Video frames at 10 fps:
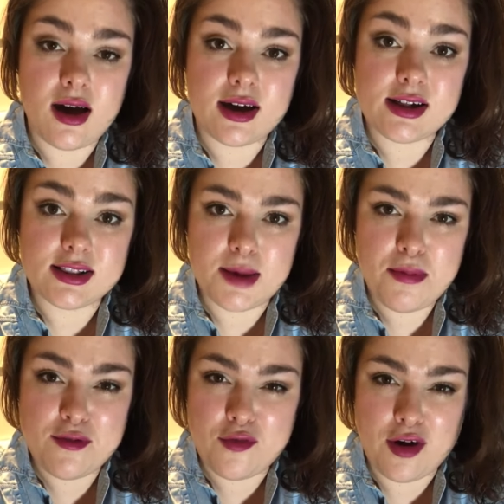clip
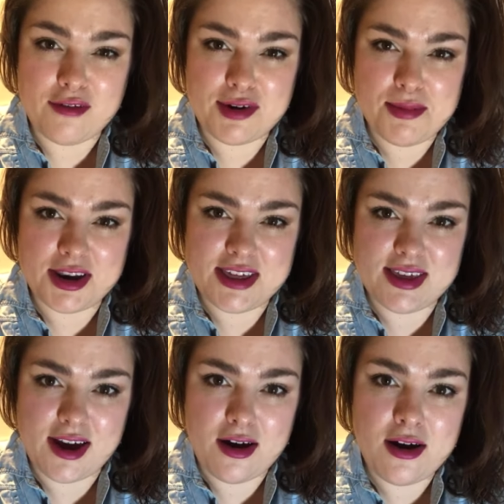for everybody
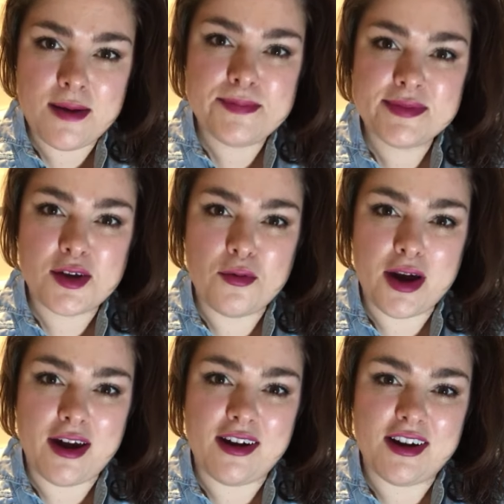there,
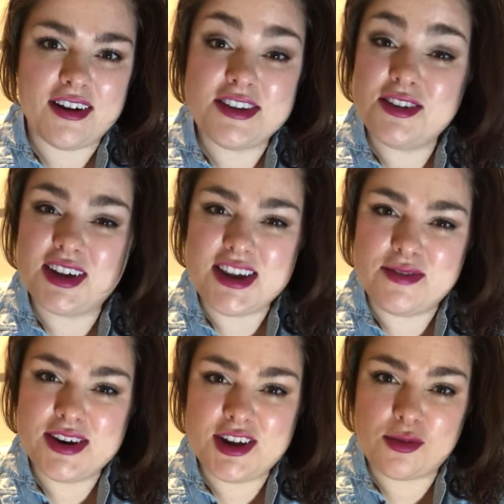where you can
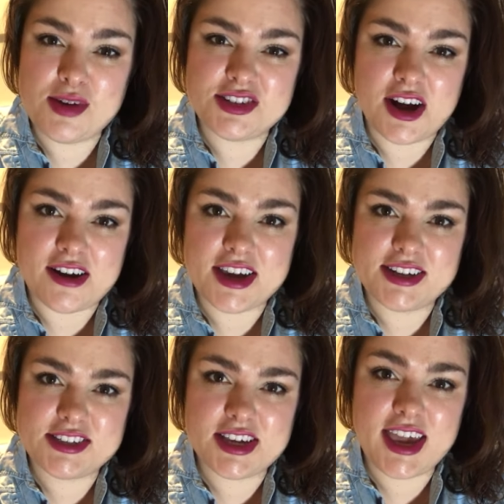even hear me talking
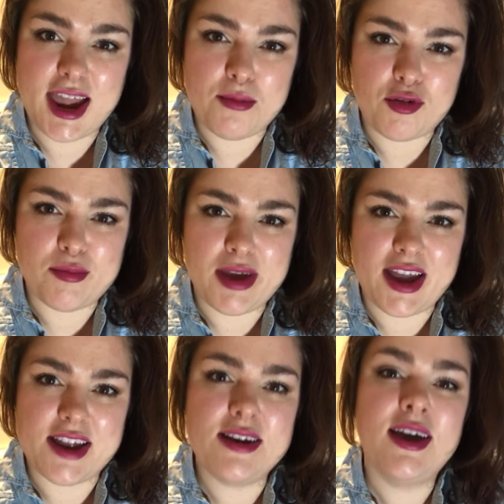to
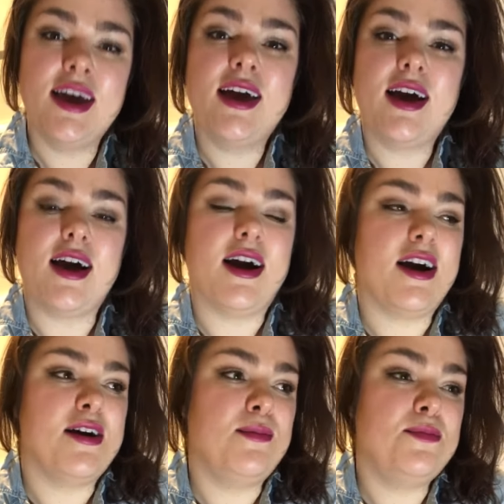cameraman,
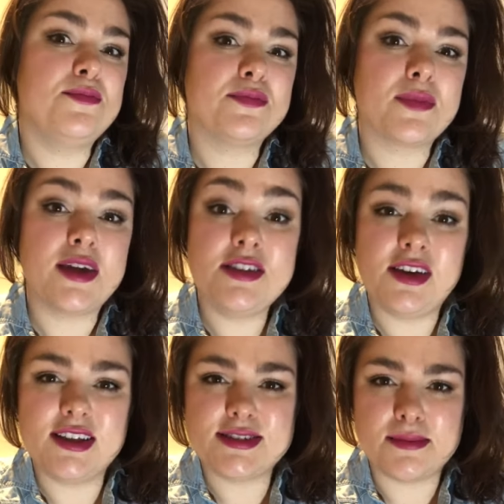and you
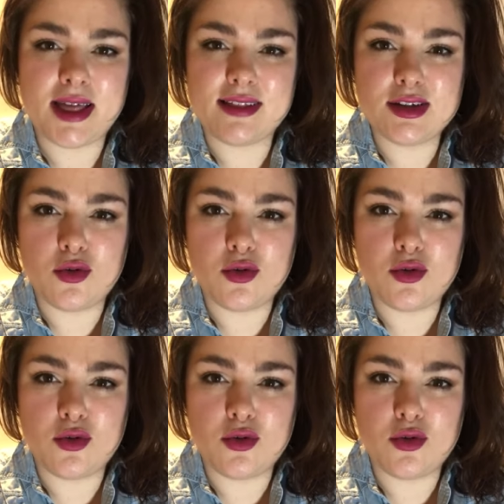get some like little